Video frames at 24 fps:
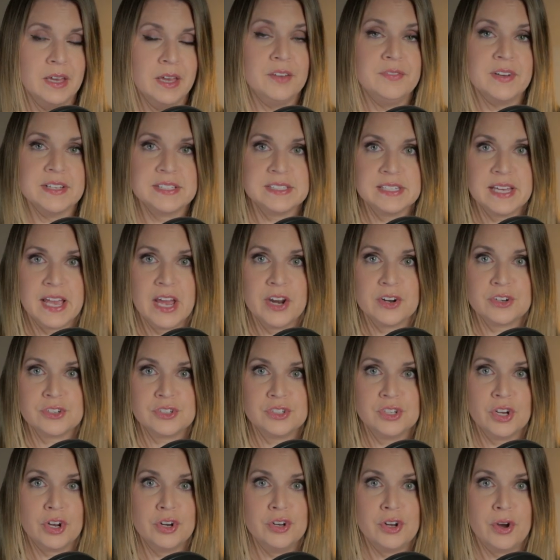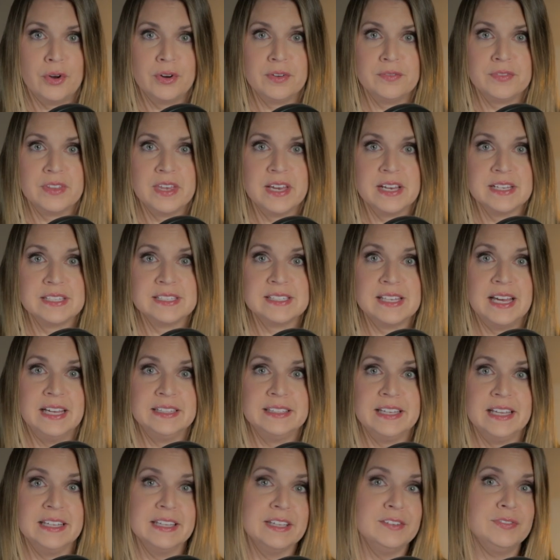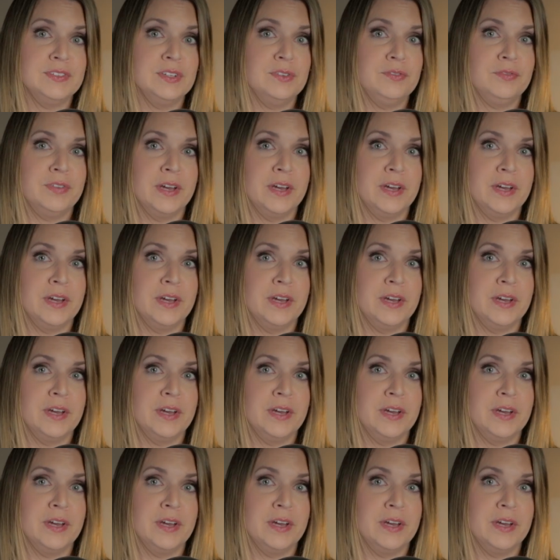Investigators took note of this, and they lifted